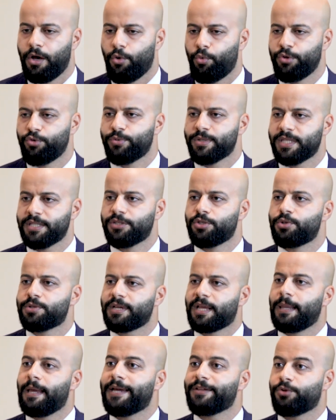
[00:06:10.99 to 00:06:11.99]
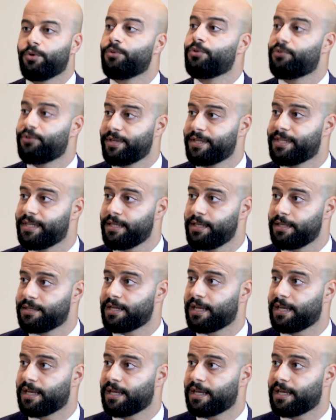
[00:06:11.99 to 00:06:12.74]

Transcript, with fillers: When we send it to the client on 3D,